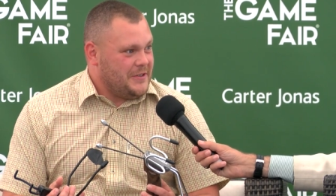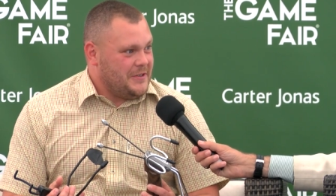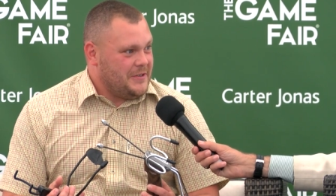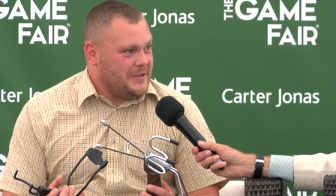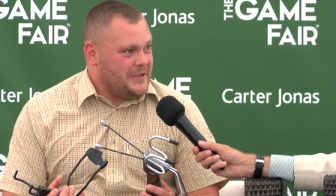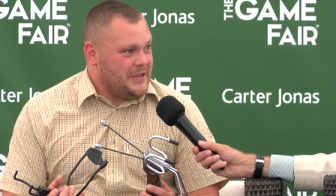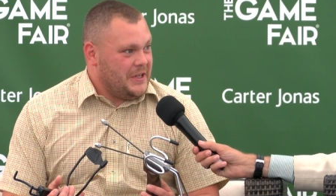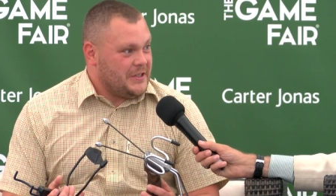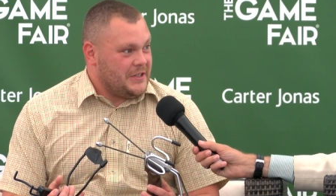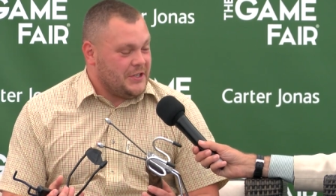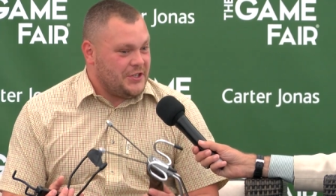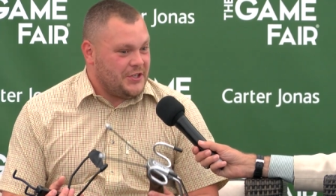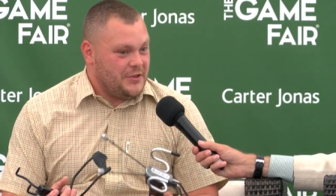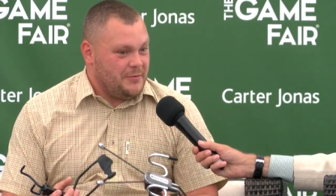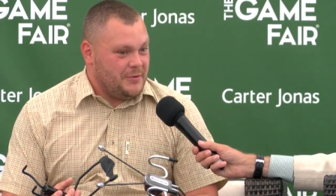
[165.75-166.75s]
Really? At the
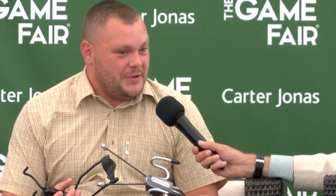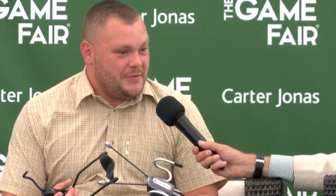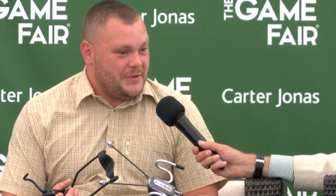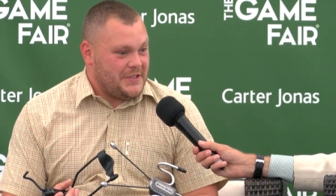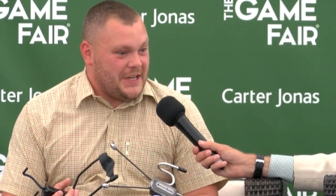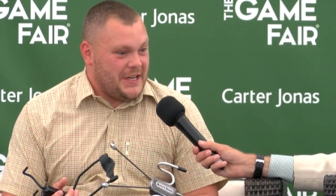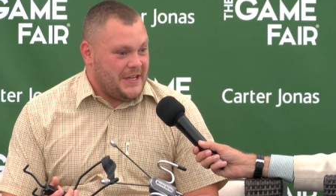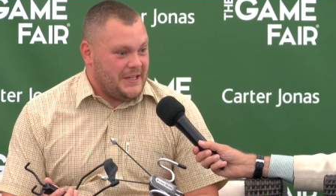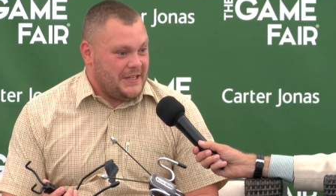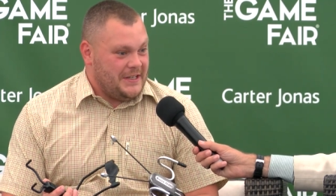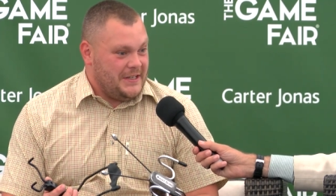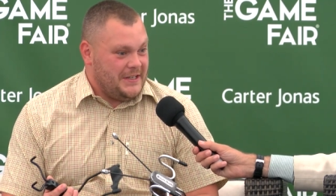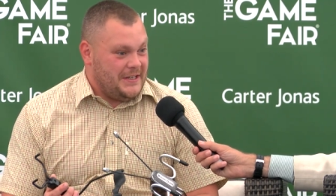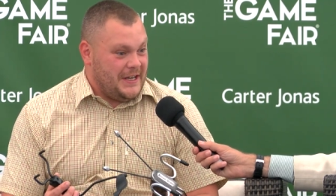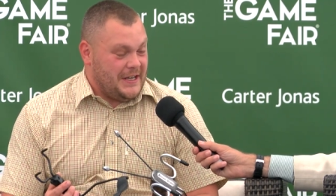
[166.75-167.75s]
shoot we was at
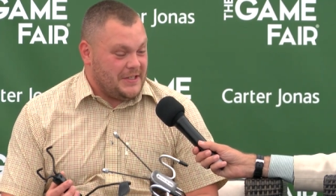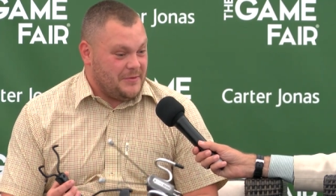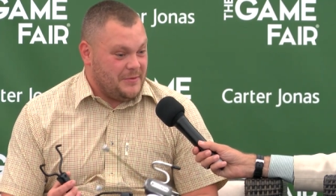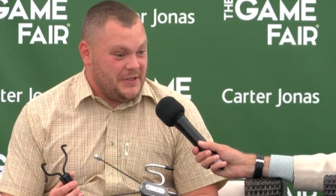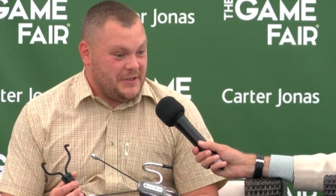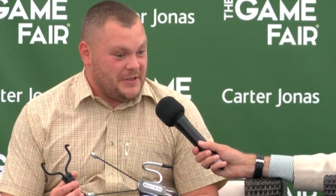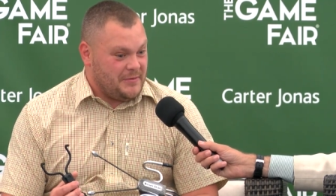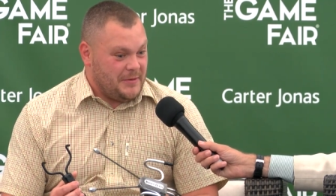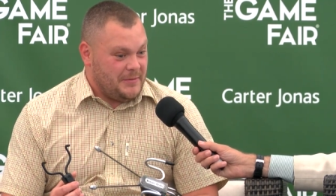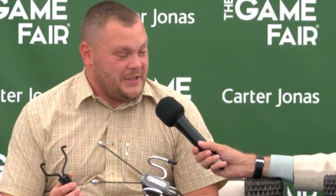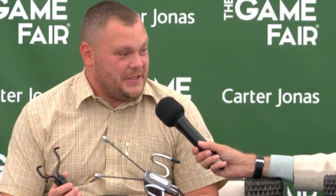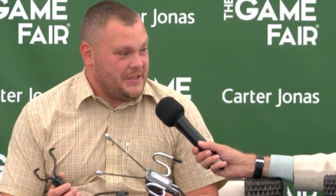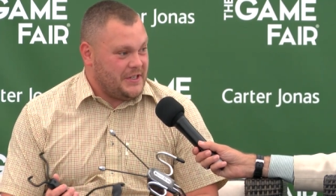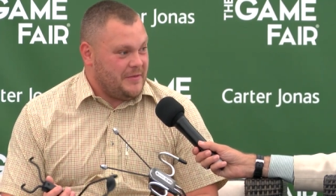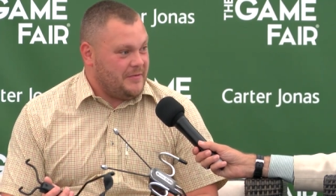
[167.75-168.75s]
last week, there's
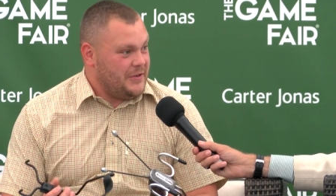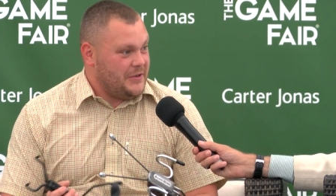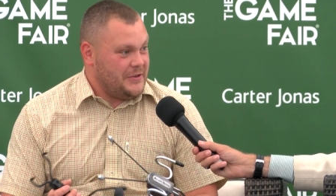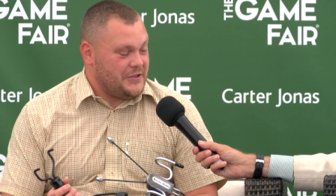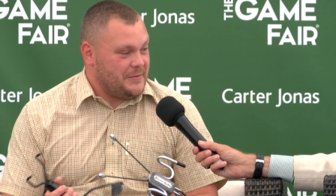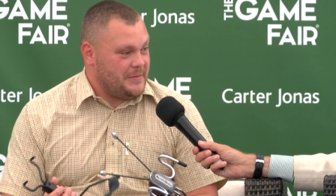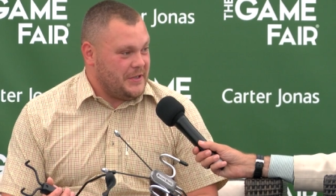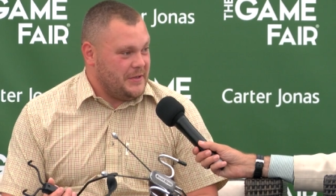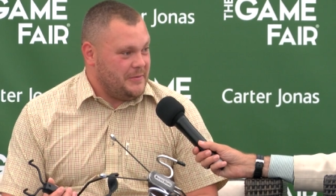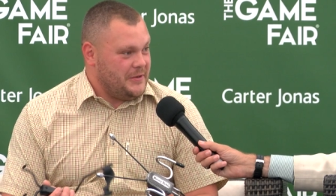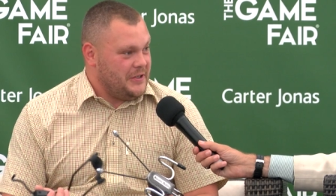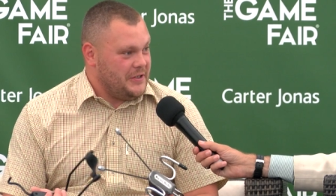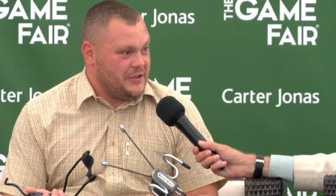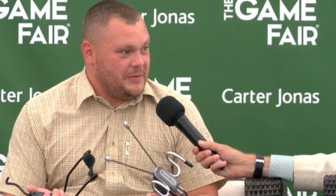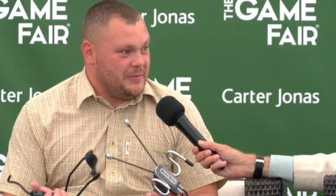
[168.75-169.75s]
probably several hundred
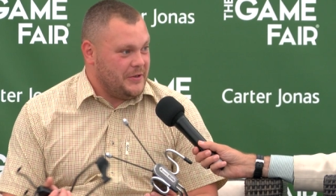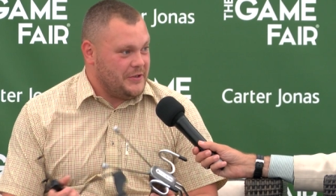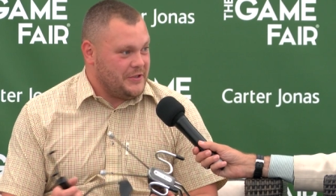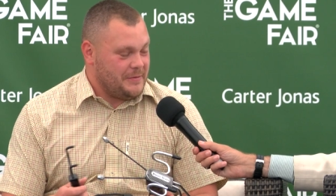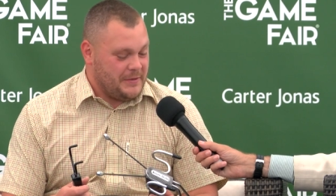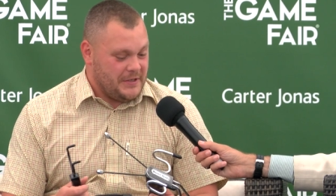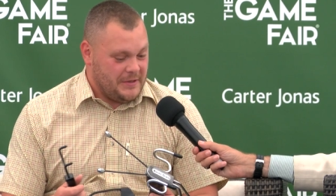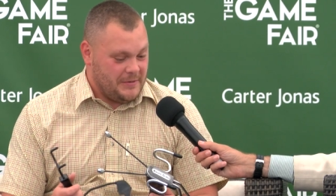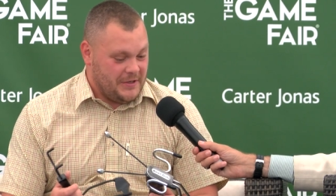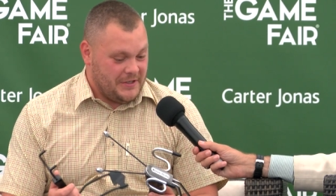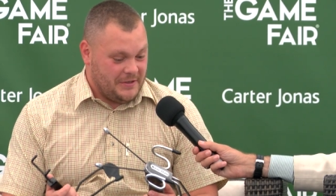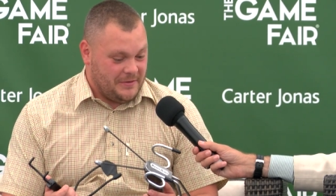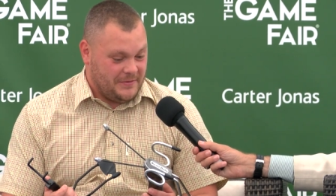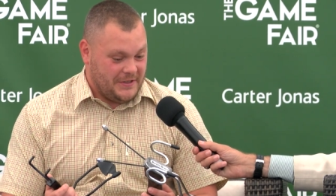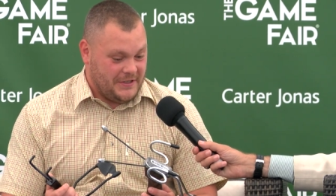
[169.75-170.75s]
people, a couple hundred people. I
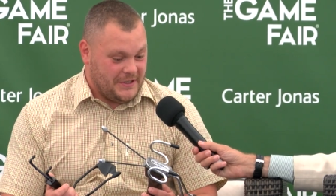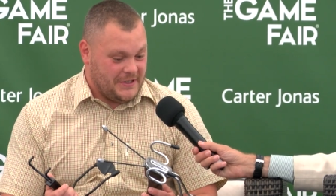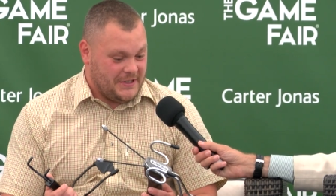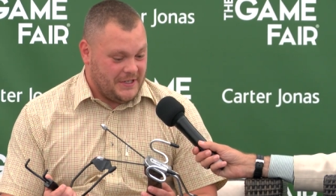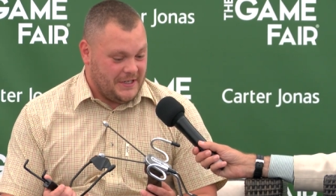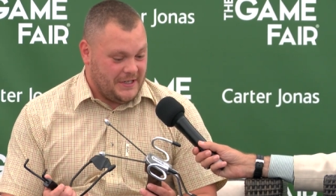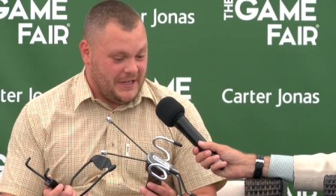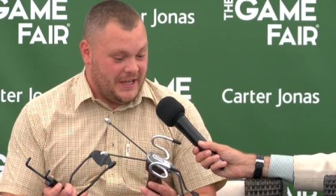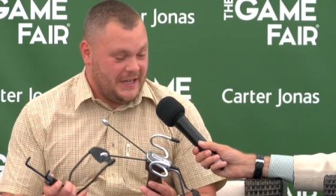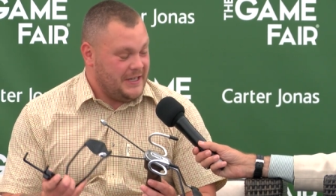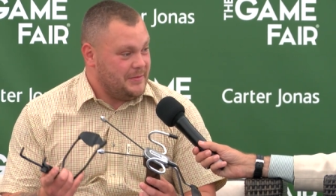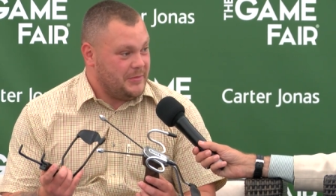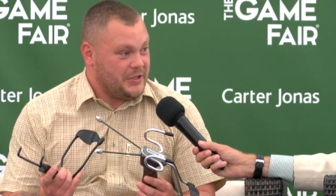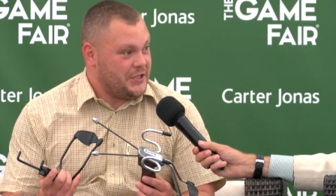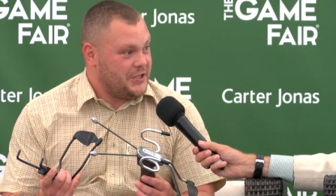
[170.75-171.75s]
don't think I've seen
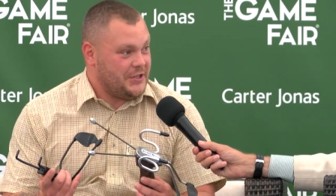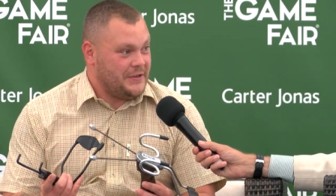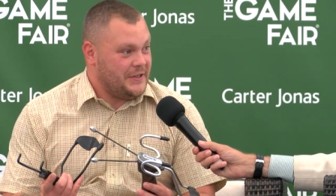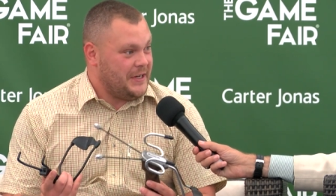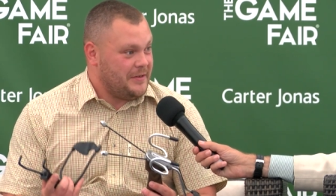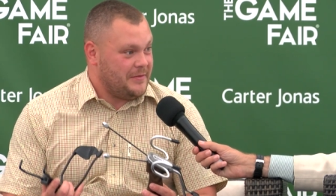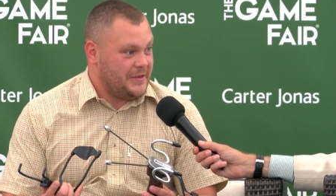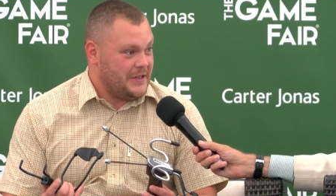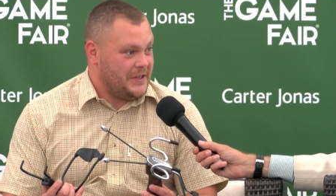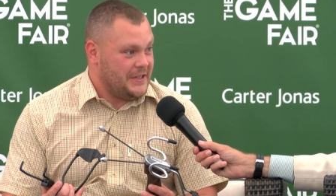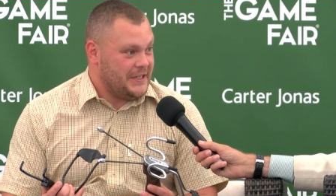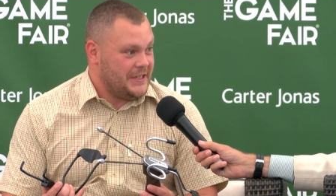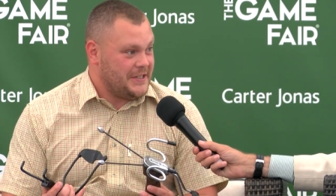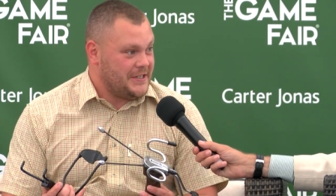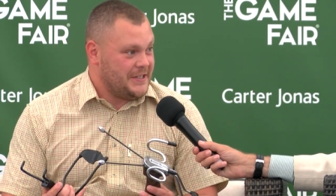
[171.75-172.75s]
anybody shooting anything
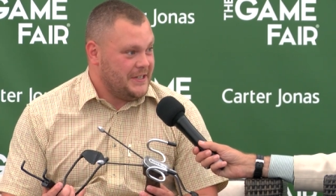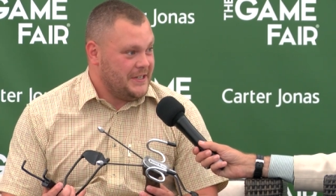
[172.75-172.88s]
like this.